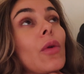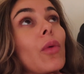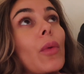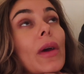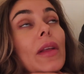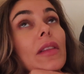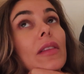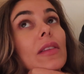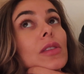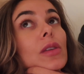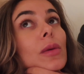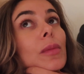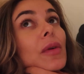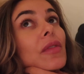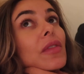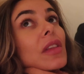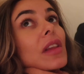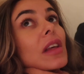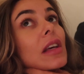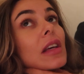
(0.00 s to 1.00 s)
with some
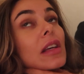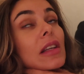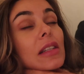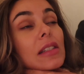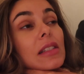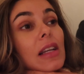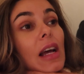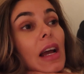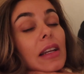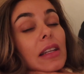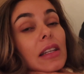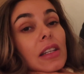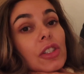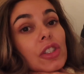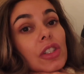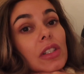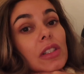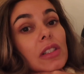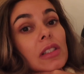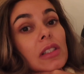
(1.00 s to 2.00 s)
of the
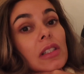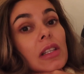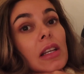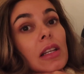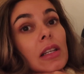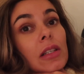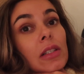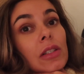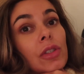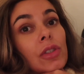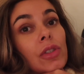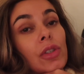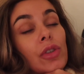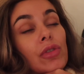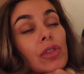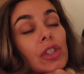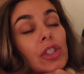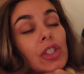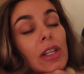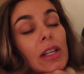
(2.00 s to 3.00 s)
dietitians and
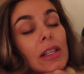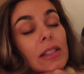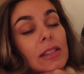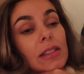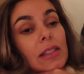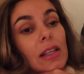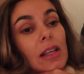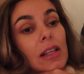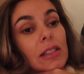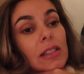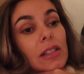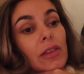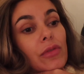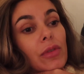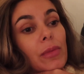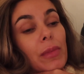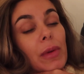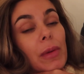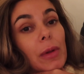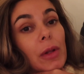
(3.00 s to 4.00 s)
nutritionists and
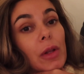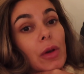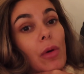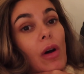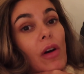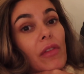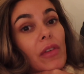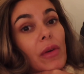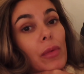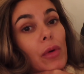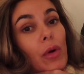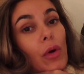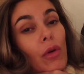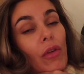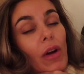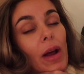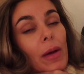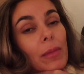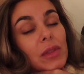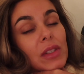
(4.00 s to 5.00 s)
different people who offer
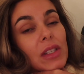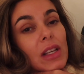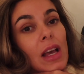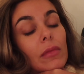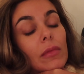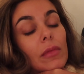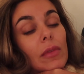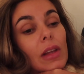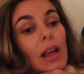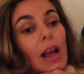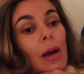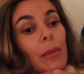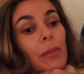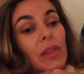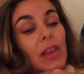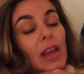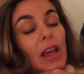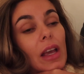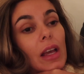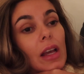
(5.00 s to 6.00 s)
programs, I'm
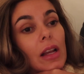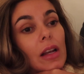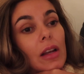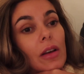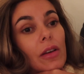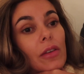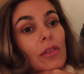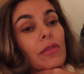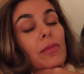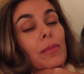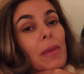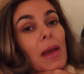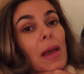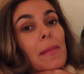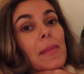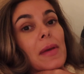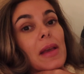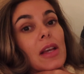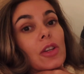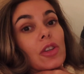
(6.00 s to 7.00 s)
thinking of
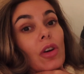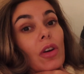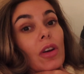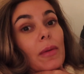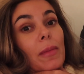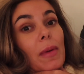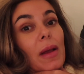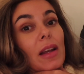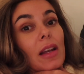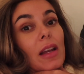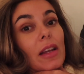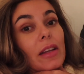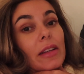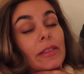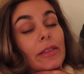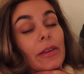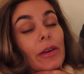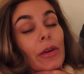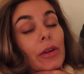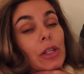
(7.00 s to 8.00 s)
maybe documenting
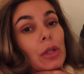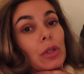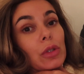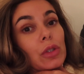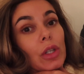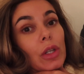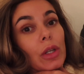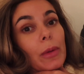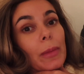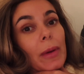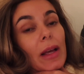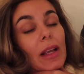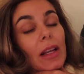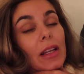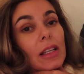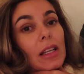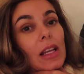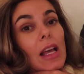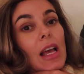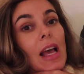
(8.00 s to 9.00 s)
it on YouTube
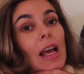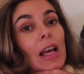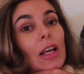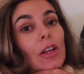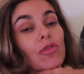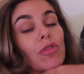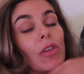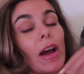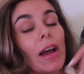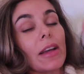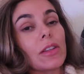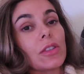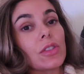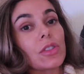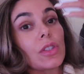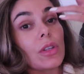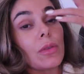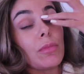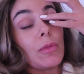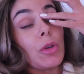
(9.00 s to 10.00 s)
and trying
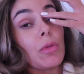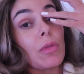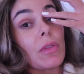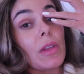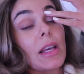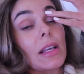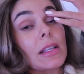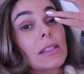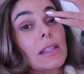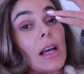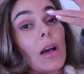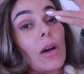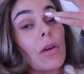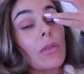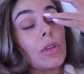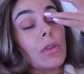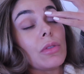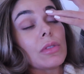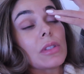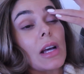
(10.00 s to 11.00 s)
some new things
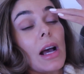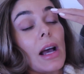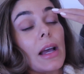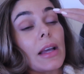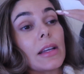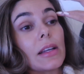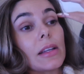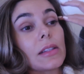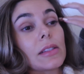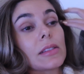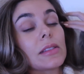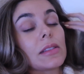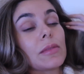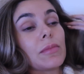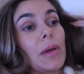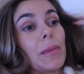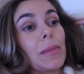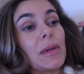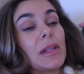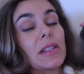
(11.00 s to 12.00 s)
out, new diets,
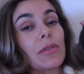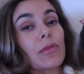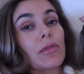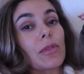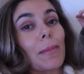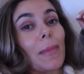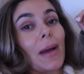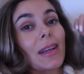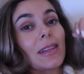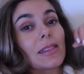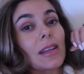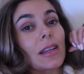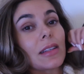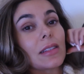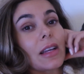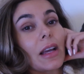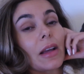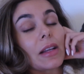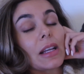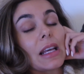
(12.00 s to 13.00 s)
maybe different mindset
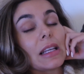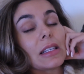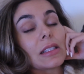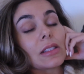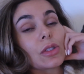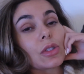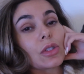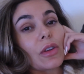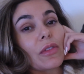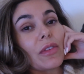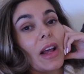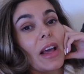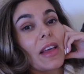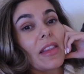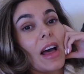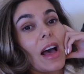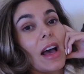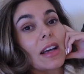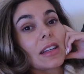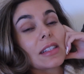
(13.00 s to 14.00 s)
techniques and stuff like
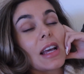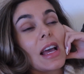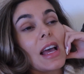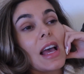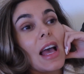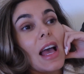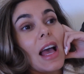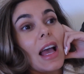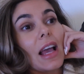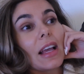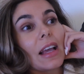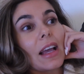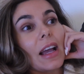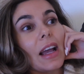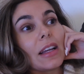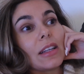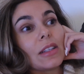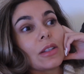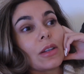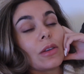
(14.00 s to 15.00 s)
that, and
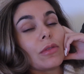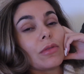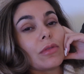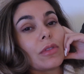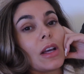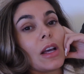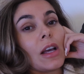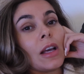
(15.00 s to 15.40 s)
kind of